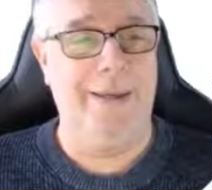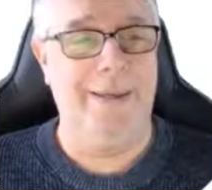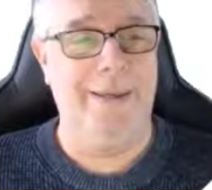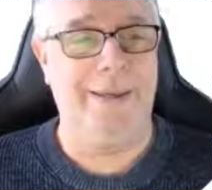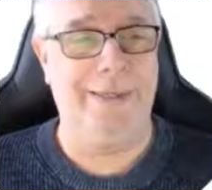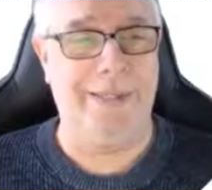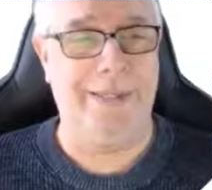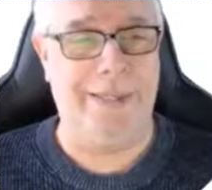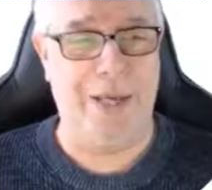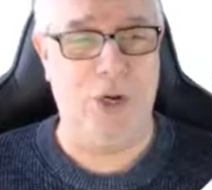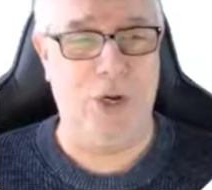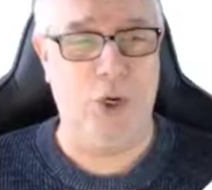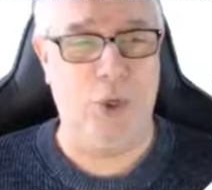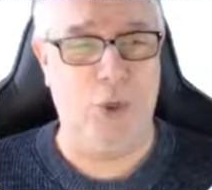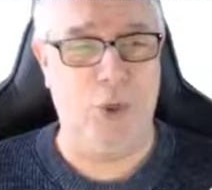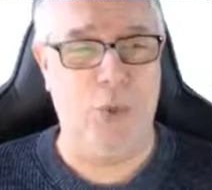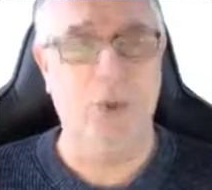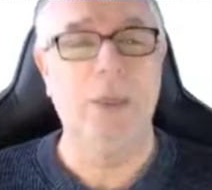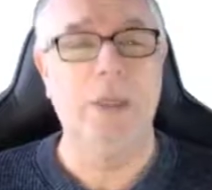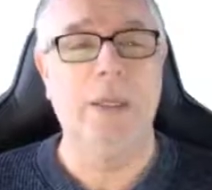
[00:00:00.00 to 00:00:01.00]

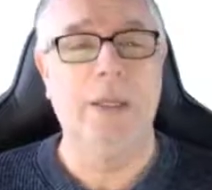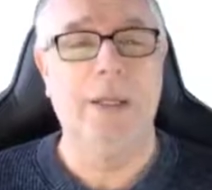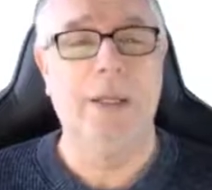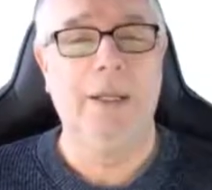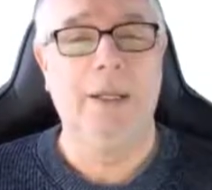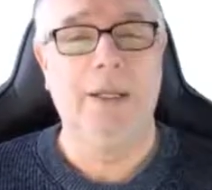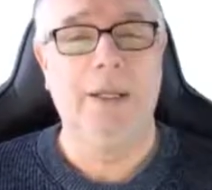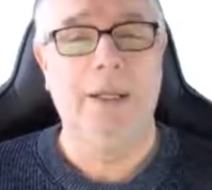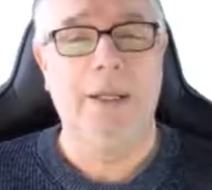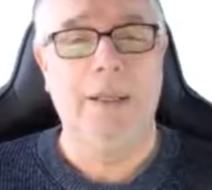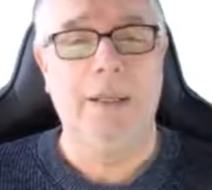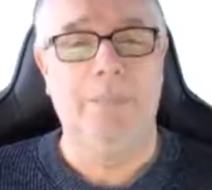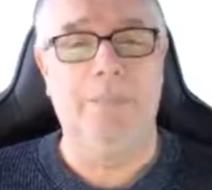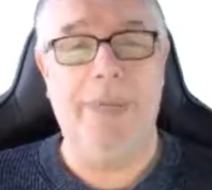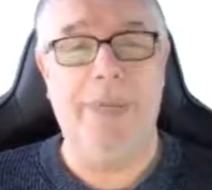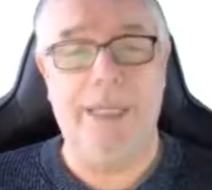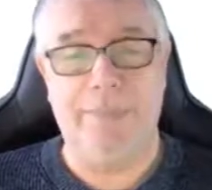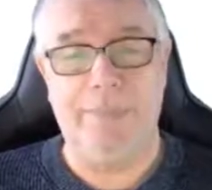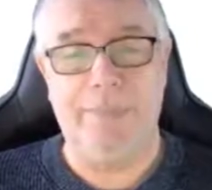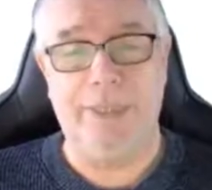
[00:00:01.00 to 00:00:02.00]
So,
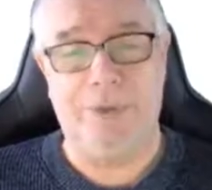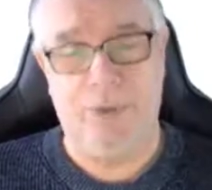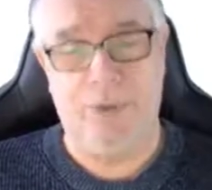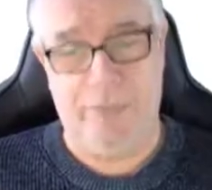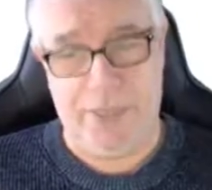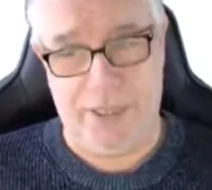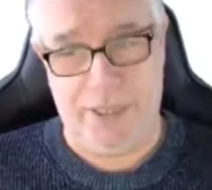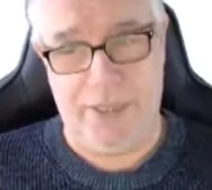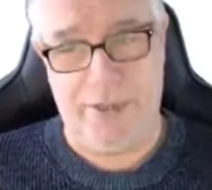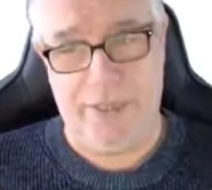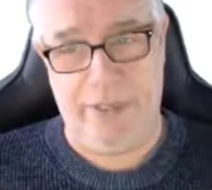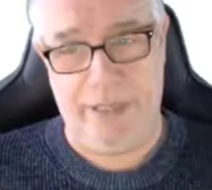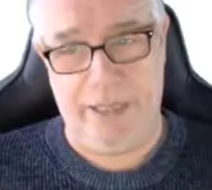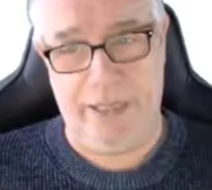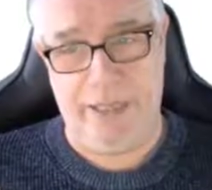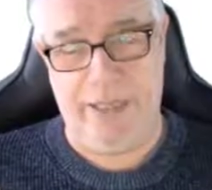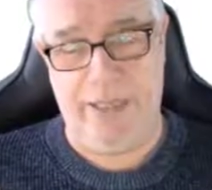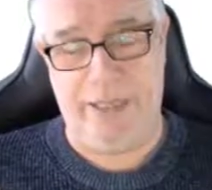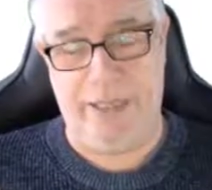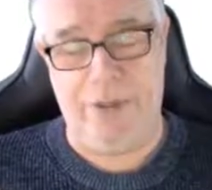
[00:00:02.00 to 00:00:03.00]
bitmap to
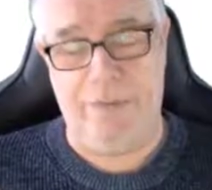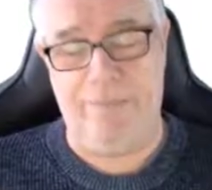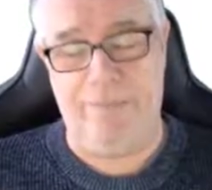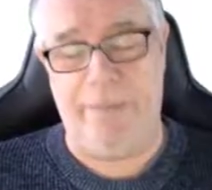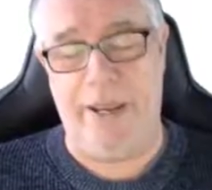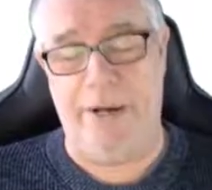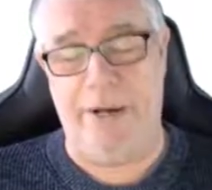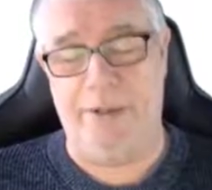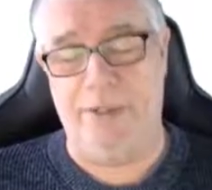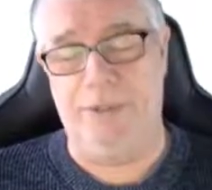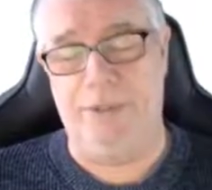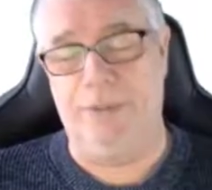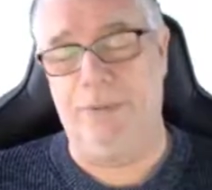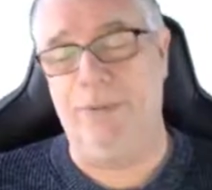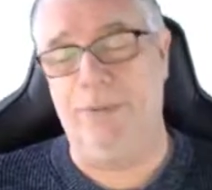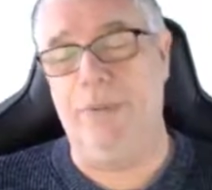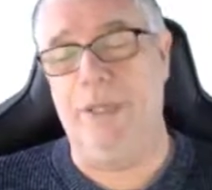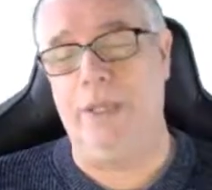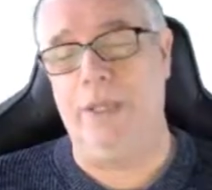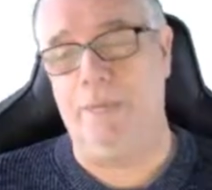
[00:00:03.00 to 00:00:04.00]
material compared
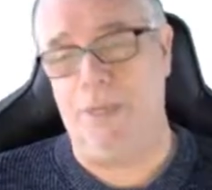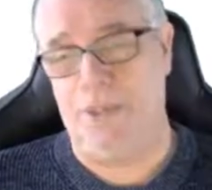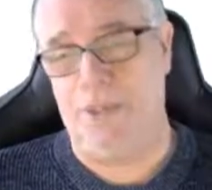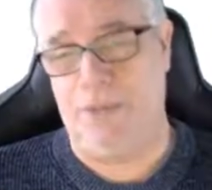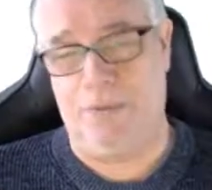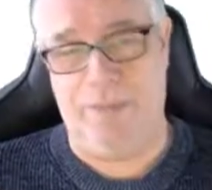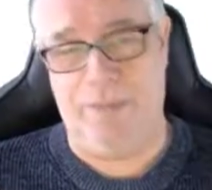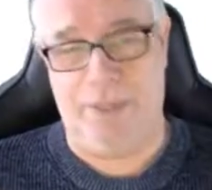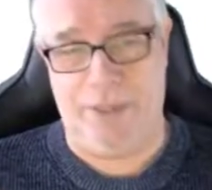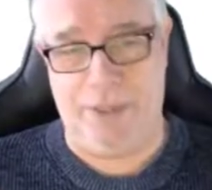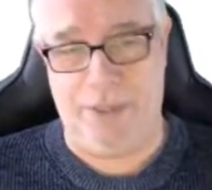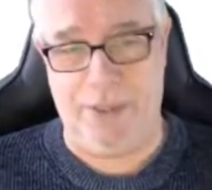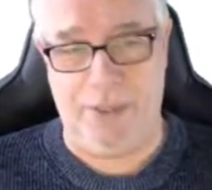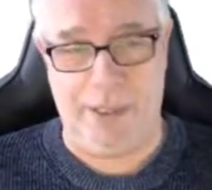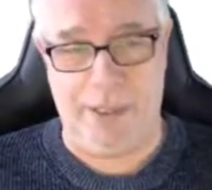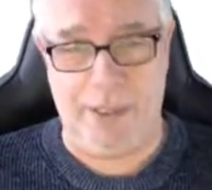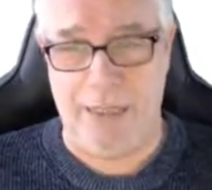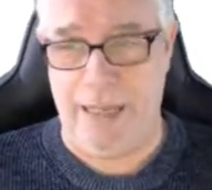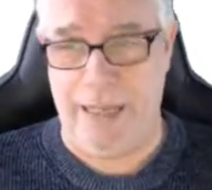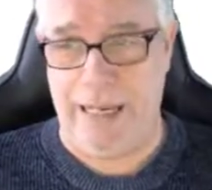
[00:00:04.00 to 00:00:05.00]
to image to
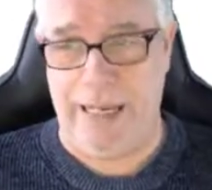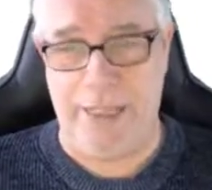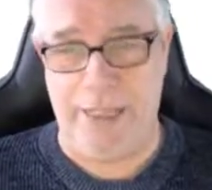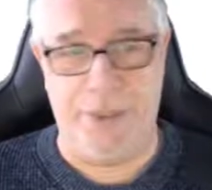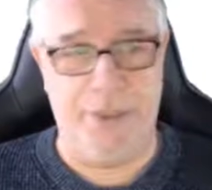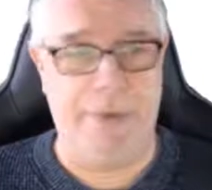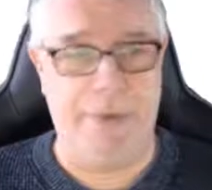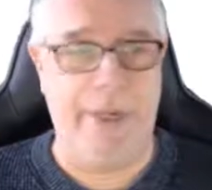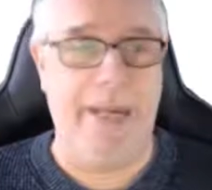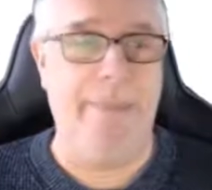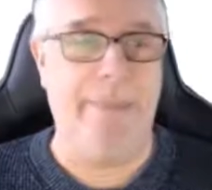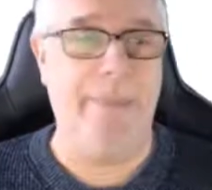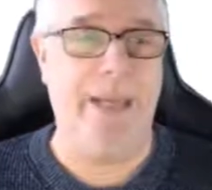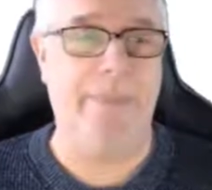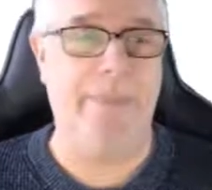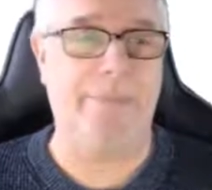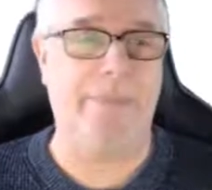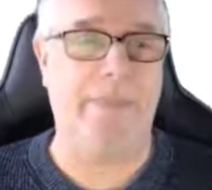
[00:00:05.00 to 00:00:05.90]
material, I2M.